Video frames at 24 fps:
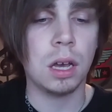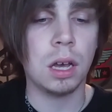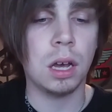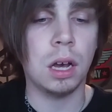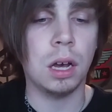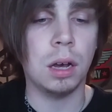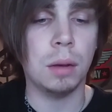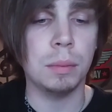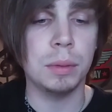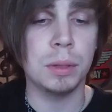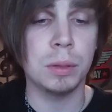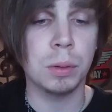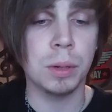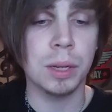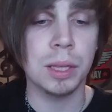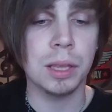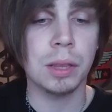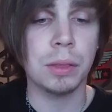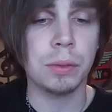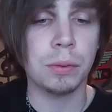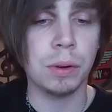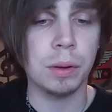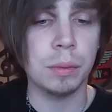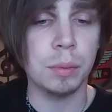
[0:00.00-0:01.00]
between
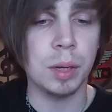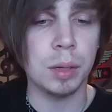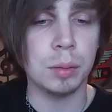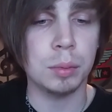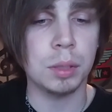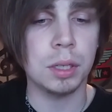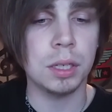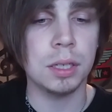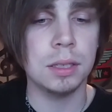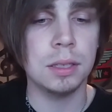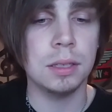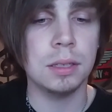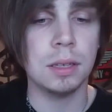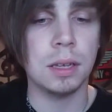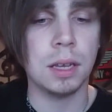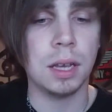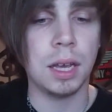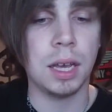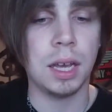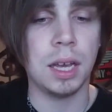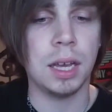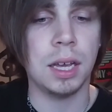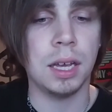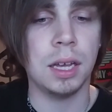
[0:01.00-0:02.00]
the 3 Beyblades,
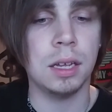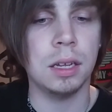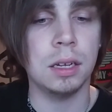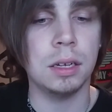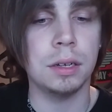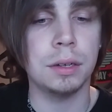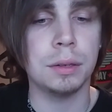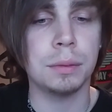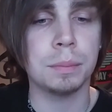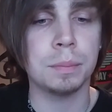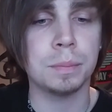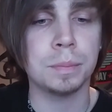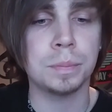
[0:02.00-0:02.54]
and